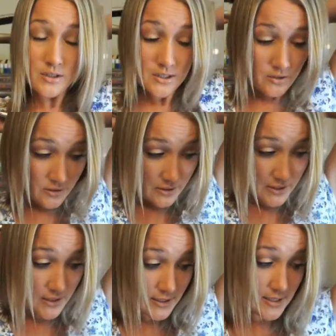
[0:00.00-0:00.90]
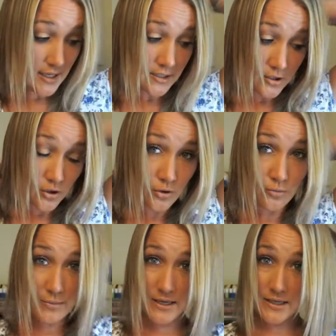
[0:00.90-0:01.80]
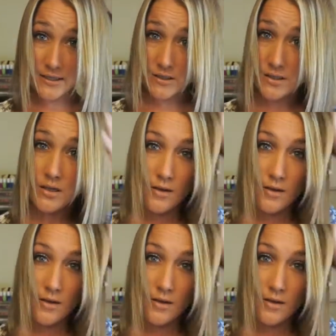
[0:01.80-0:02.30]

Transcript: Literally it takes 2 minutes